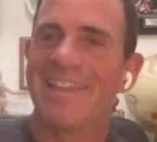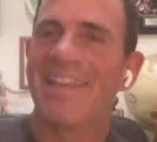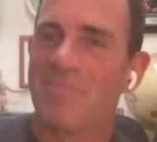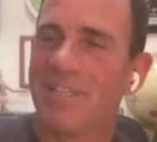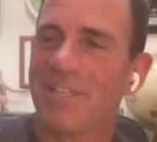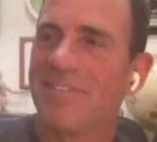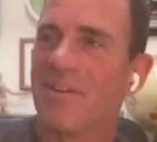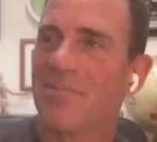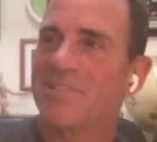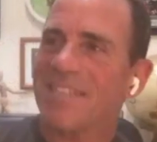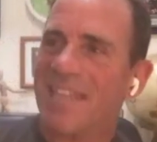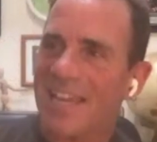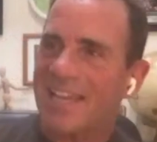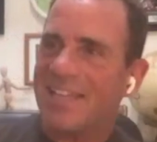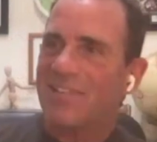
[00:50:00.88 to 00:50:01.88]
can't believe I'm
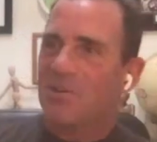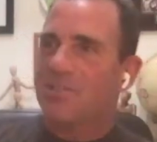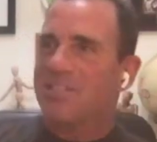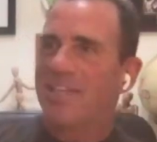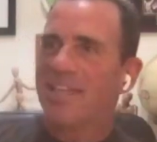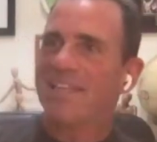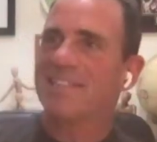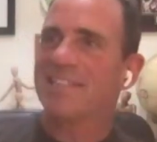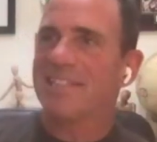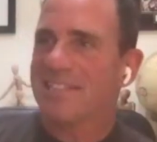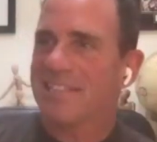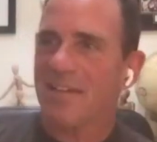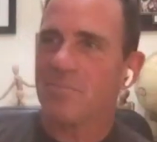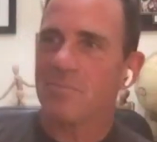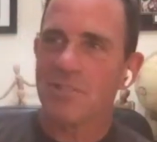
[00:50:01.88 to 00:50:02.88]
saying those things
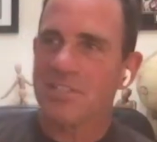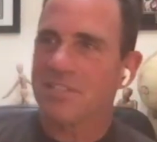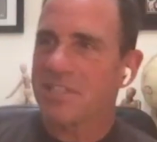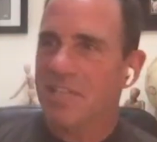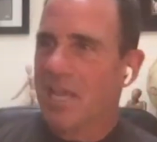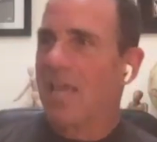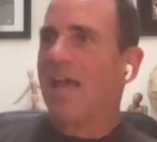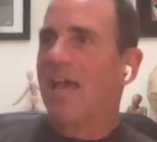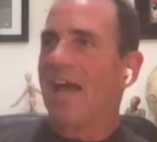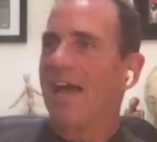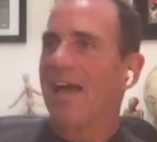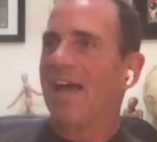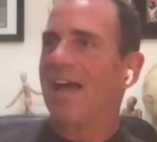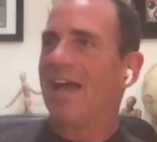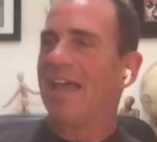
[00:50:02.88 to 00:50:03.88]
because I'm just
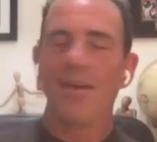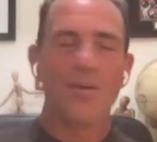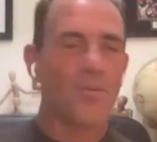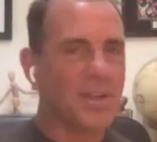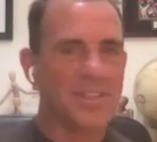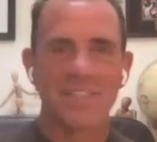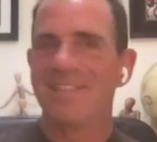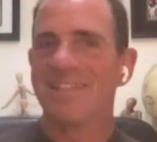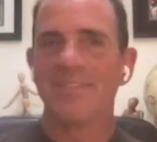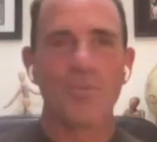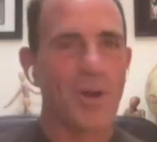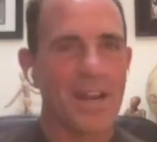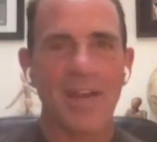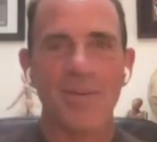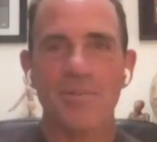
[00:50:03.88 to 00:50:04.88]
it wasn't
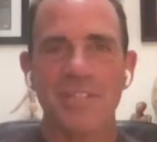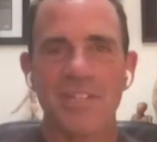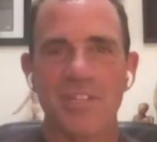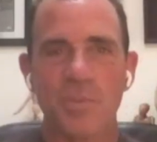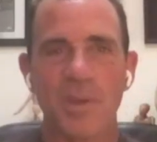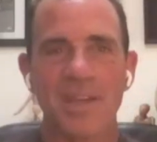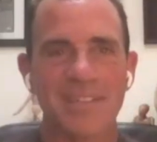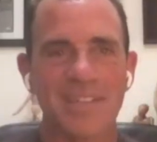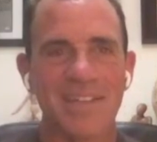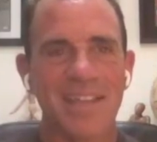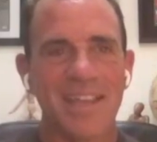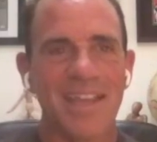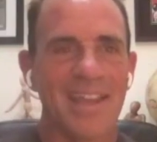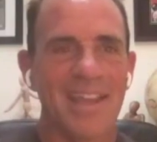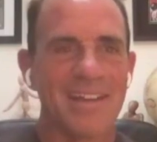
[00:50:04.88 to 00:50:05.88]
what I was expecting,
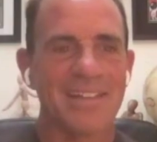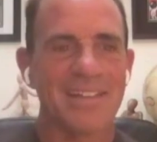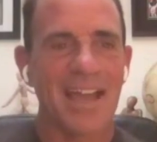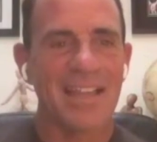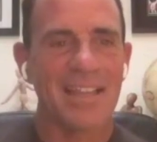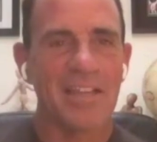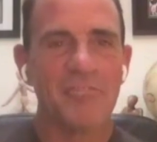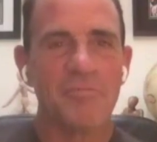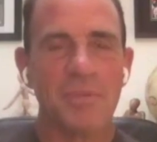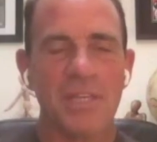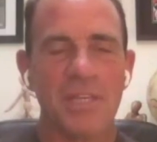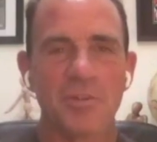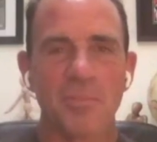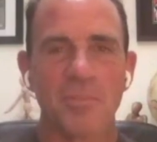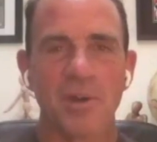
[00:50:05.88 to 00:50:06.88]
and I love
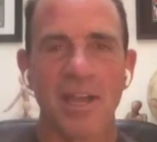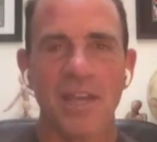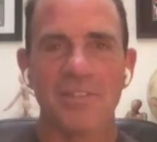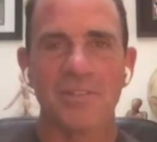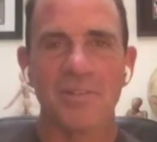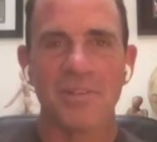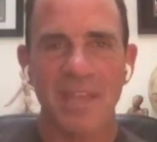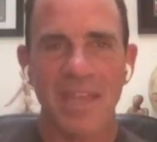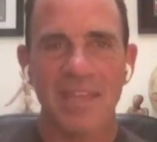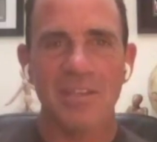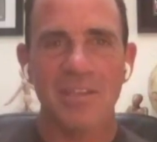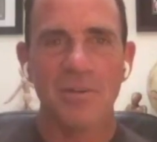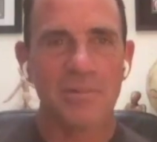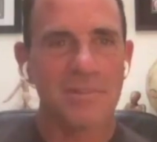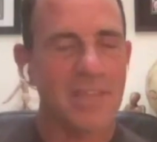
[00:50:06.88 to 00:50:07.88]
being surprised. So thank
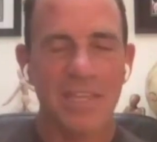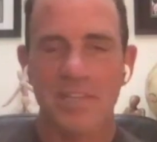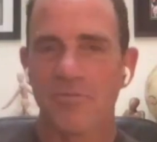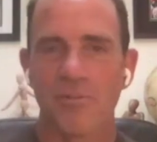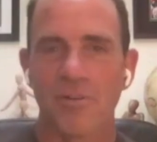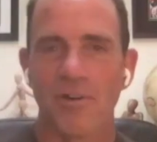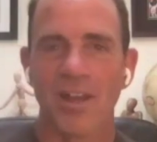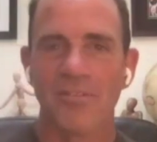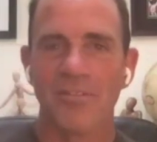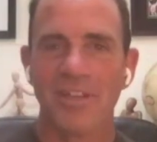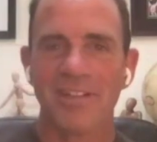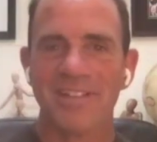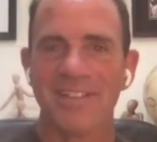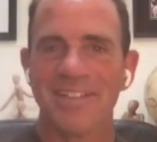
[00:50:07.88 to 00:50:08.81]
you for all of it.